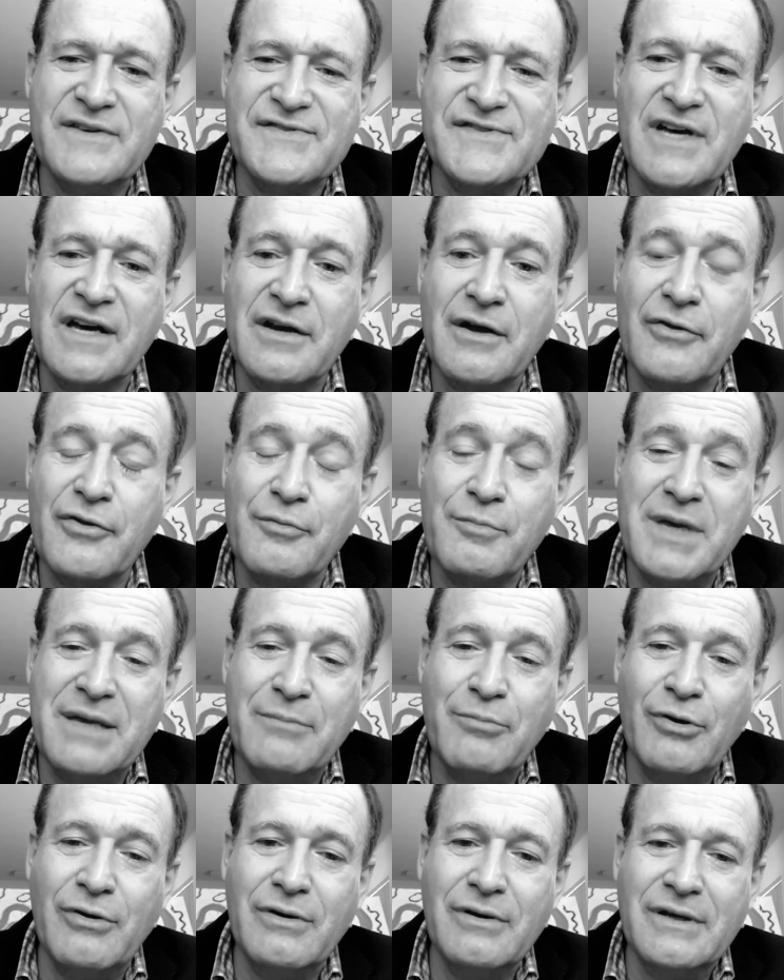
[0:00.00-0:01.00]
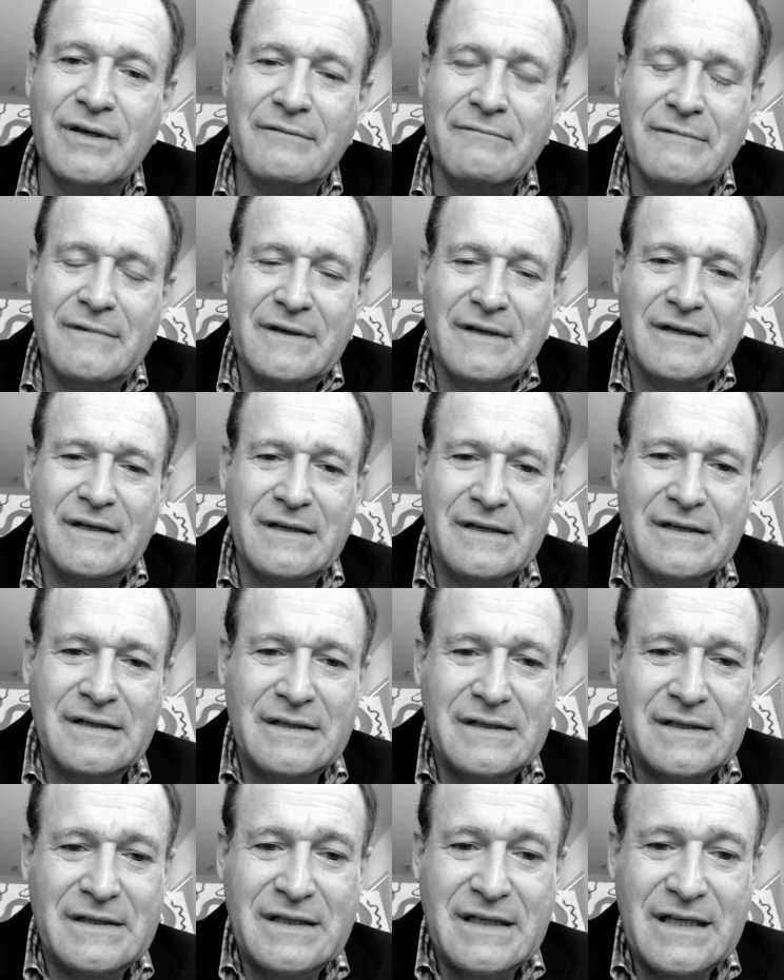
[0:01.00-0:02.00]
is on other people.
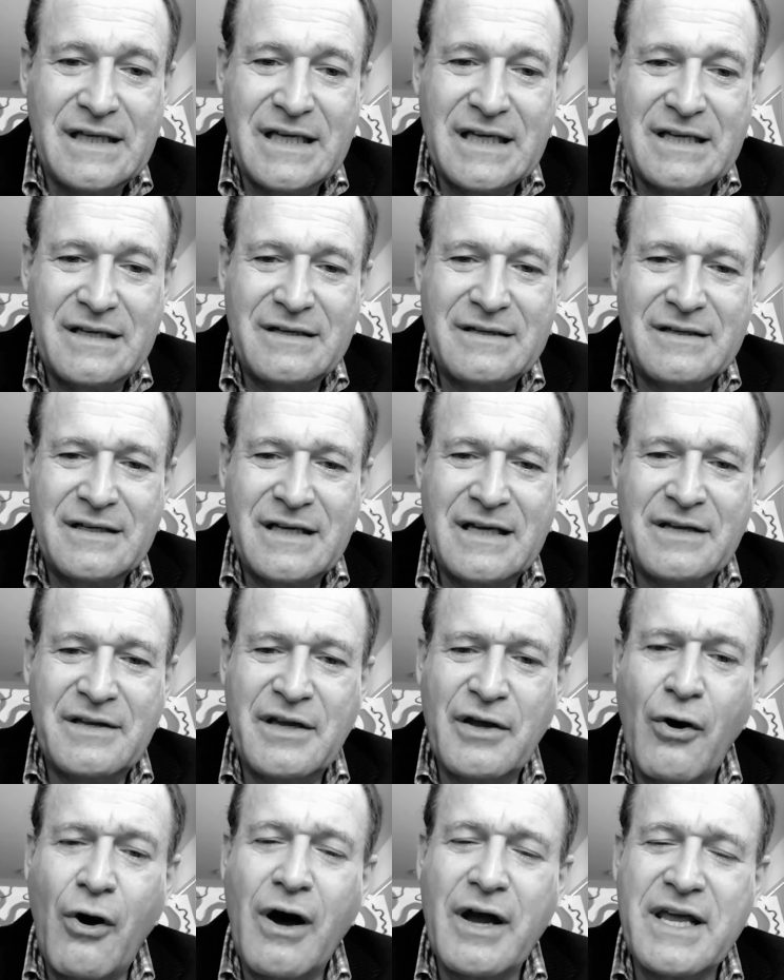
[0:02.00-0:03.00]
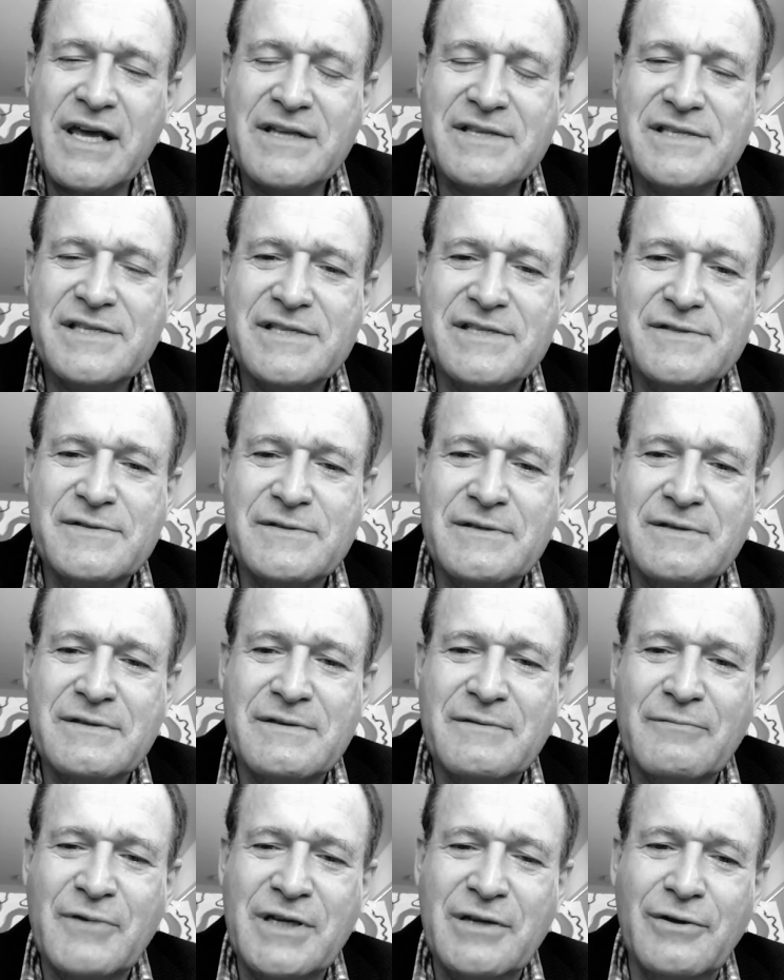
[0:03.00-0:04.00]
And the audience is,
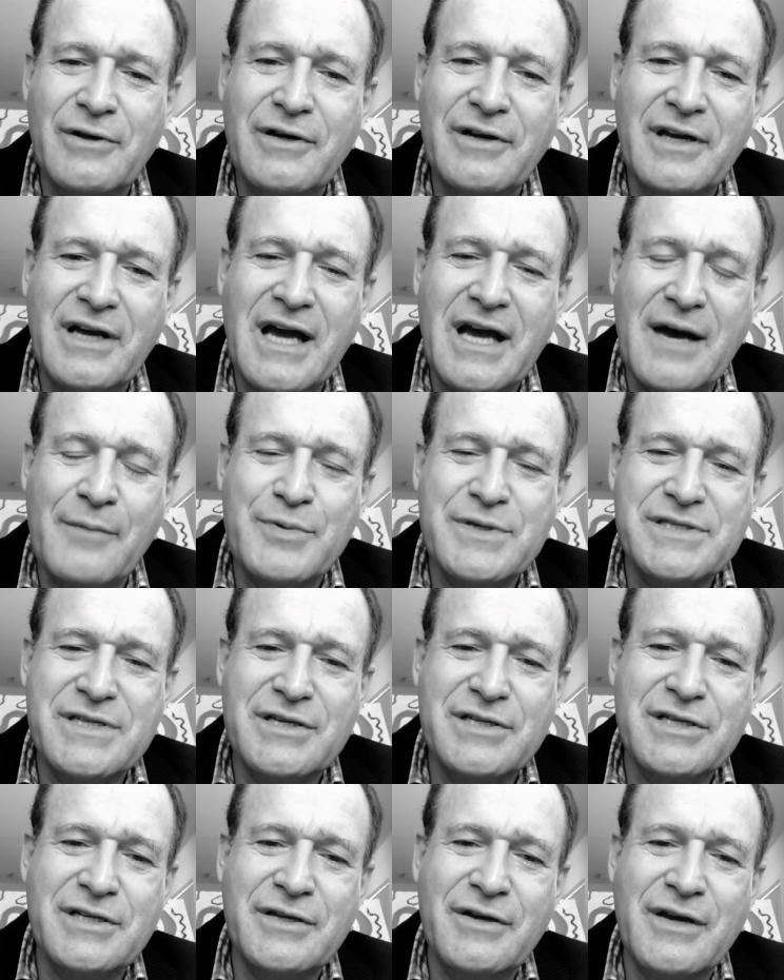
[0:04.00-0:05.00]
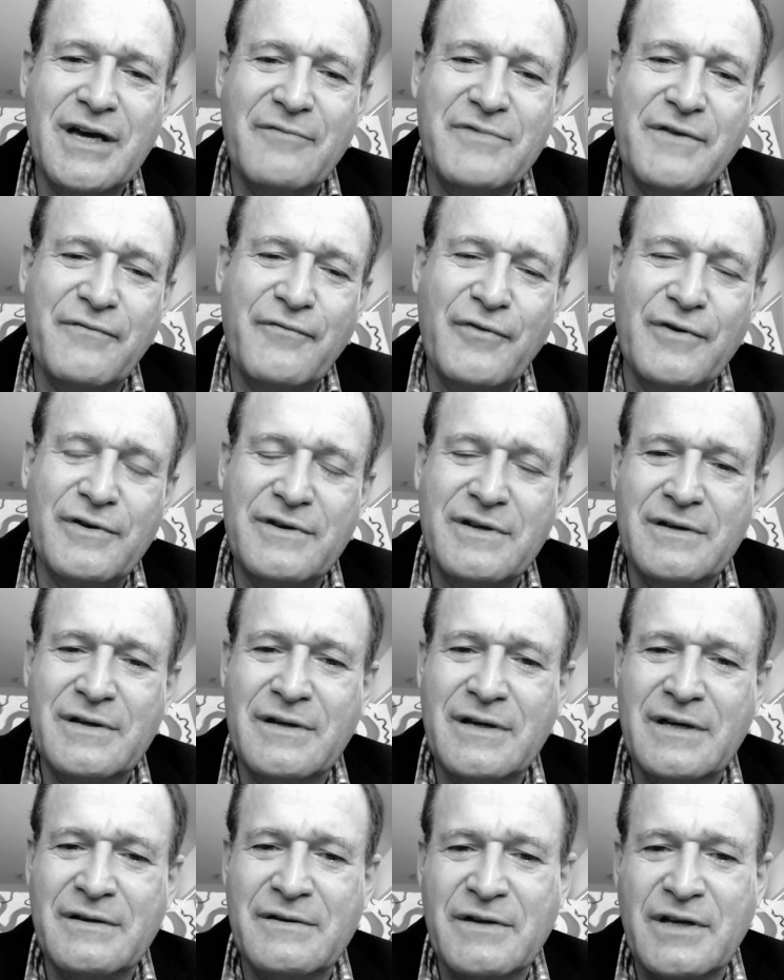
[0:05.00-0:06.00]
when you look at a composition, you have different
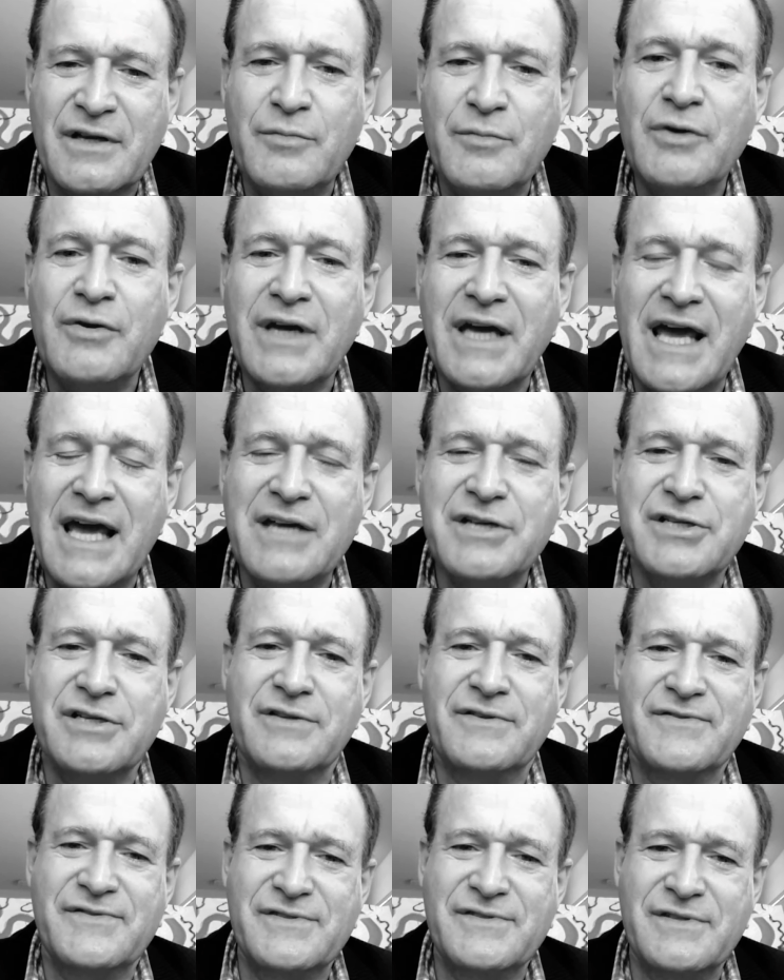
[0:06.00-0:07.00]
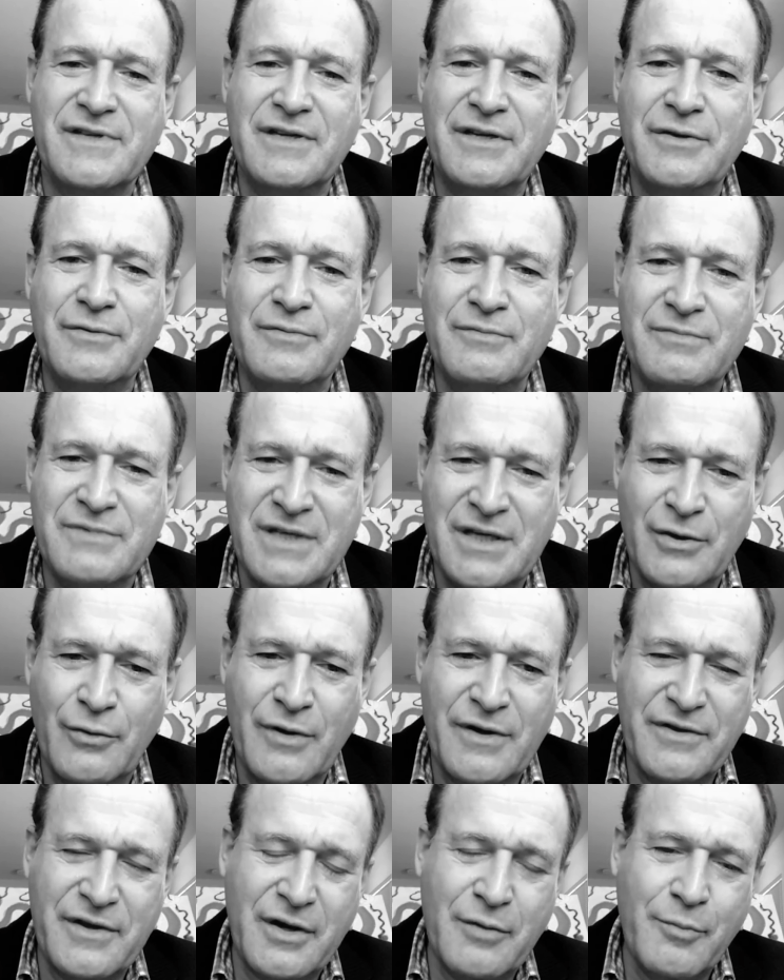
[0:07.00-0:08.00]
communications that you deal with.